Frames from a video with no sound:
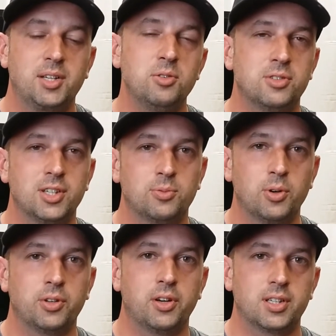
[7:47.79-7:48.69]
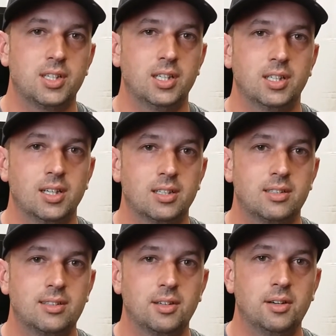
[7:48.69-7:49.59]
2 cents worth on extended
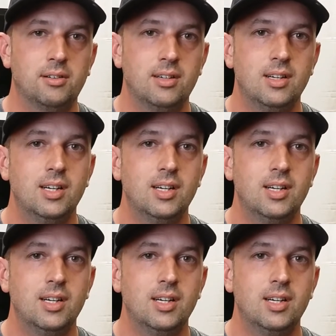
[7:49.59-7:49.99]
cuts. So